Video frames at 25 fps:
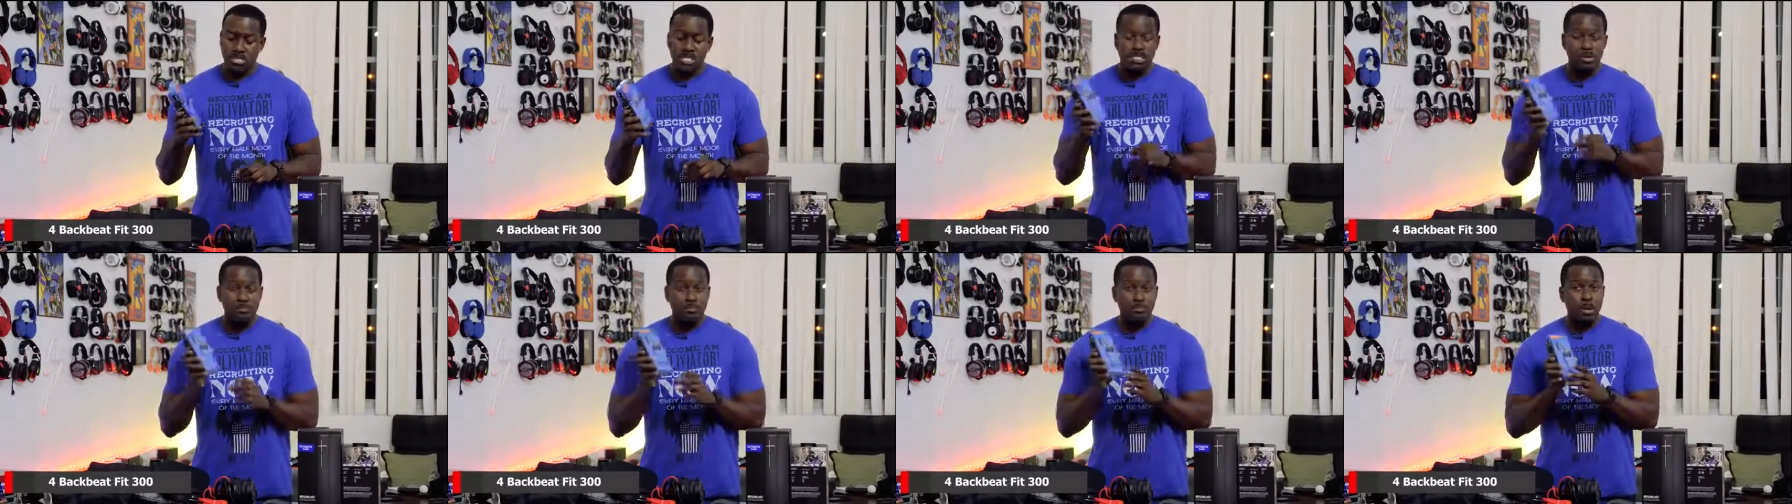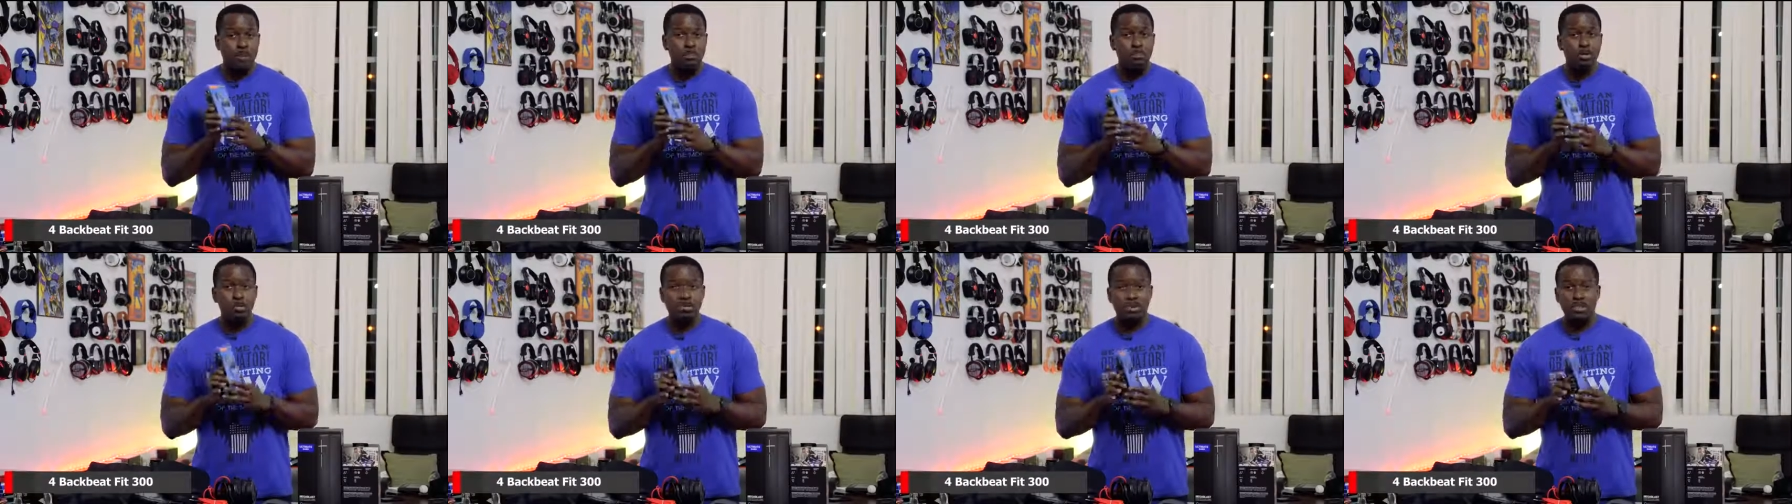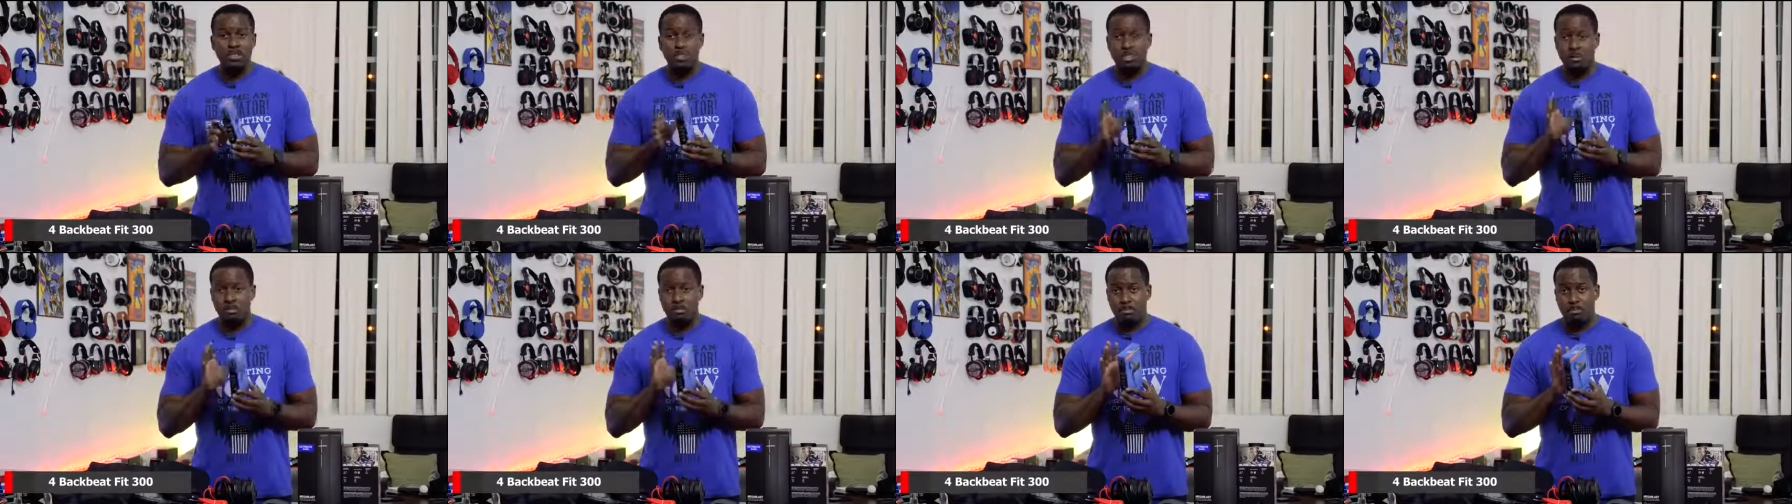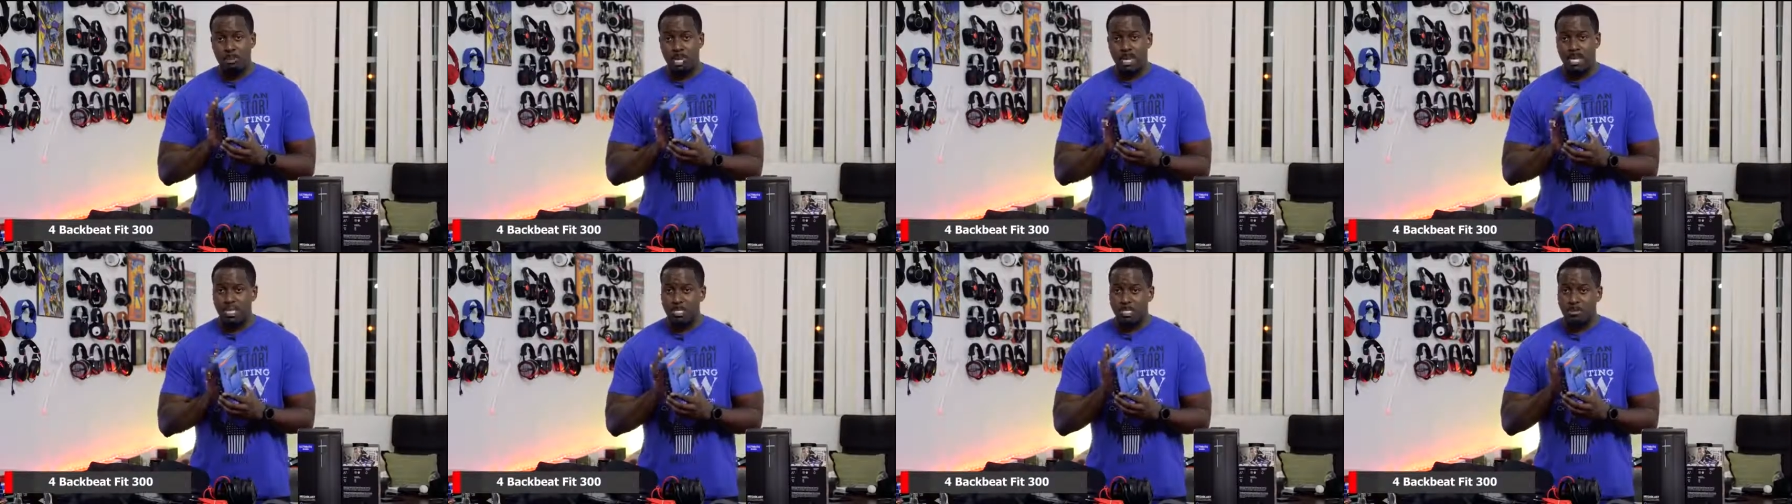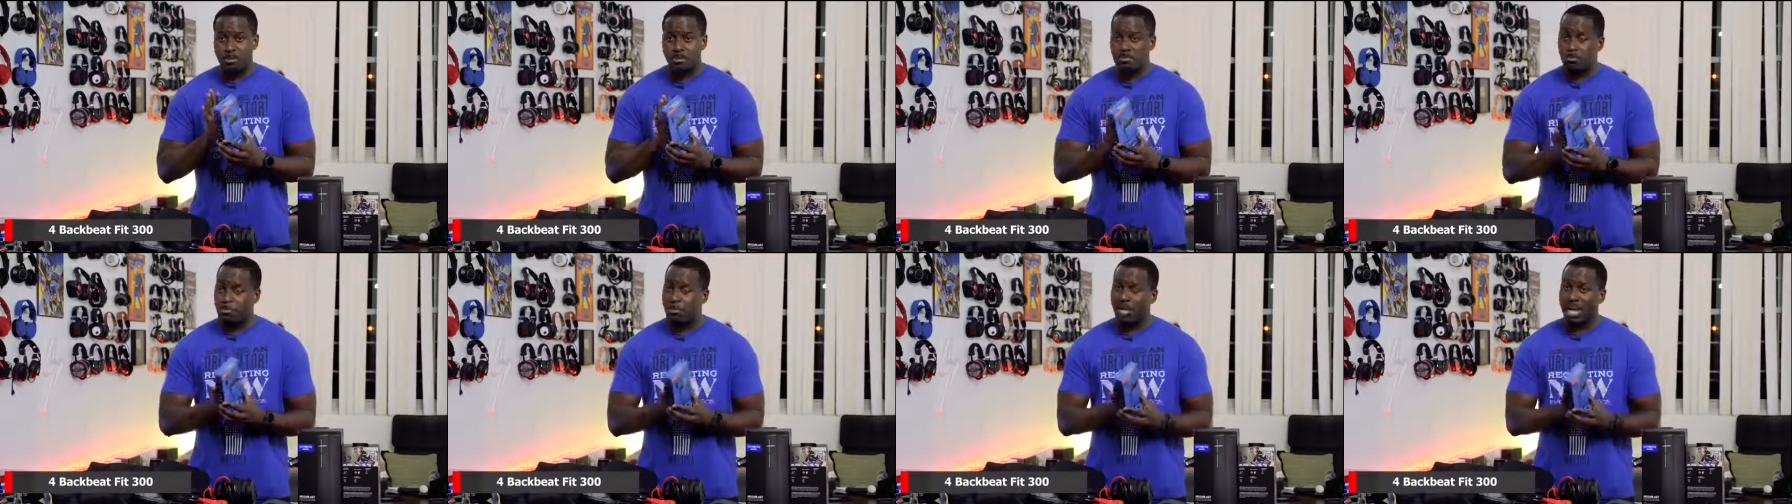These are probably one of the
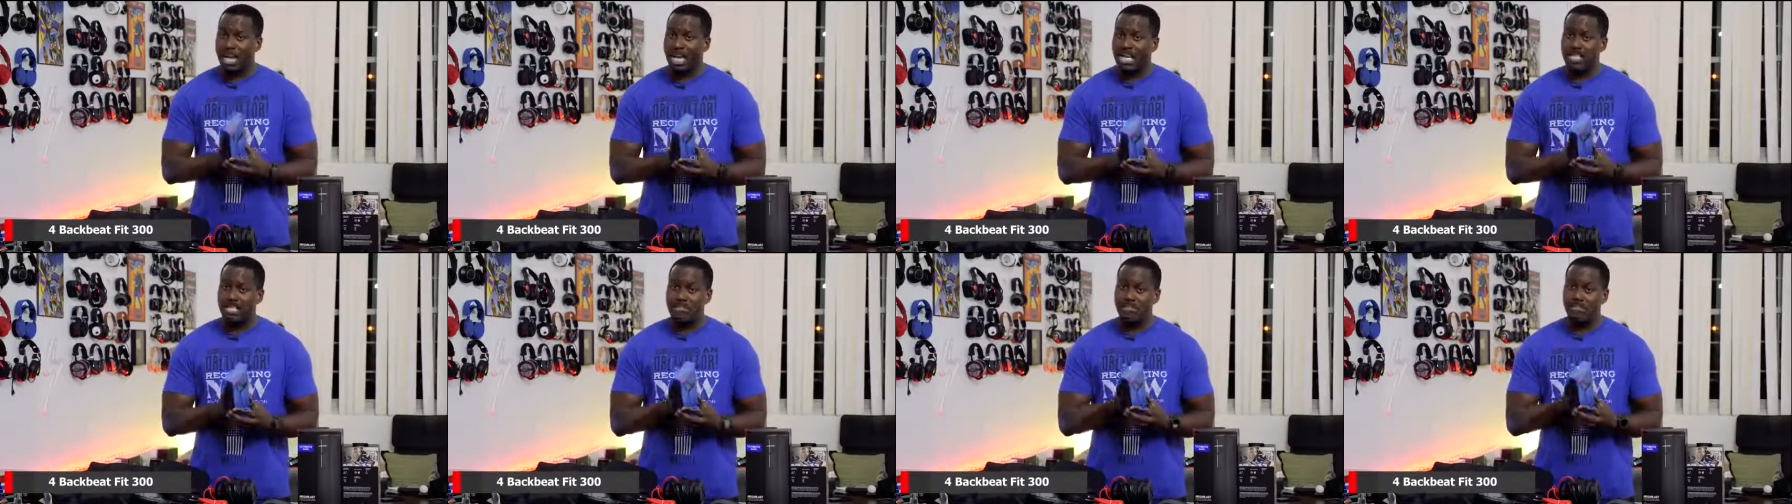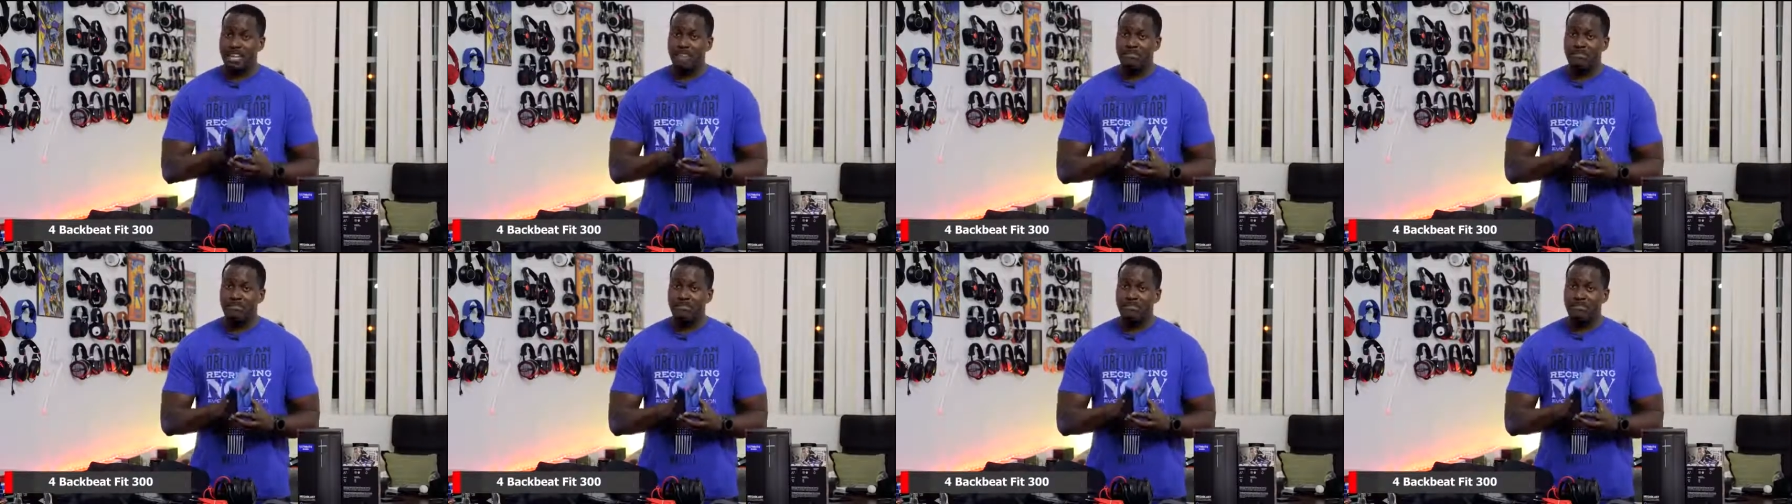best sport active